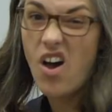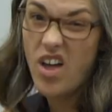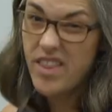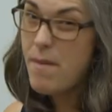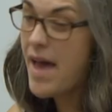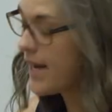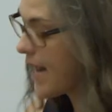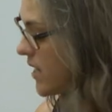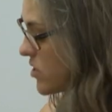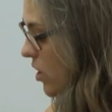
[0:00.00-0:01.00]
on the
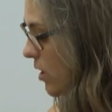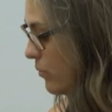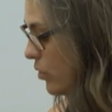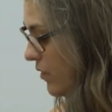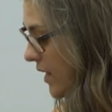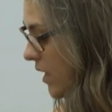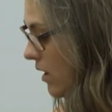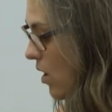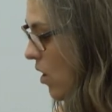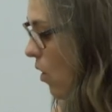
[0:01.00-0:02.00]
Madagascar movie
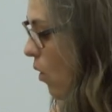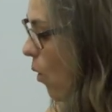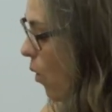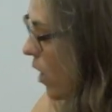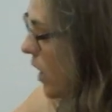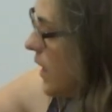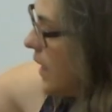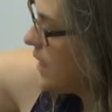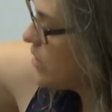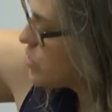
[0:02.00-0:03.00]
or
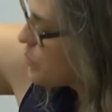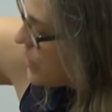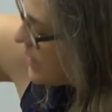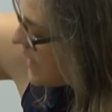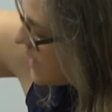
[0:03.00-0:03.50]
in those pretty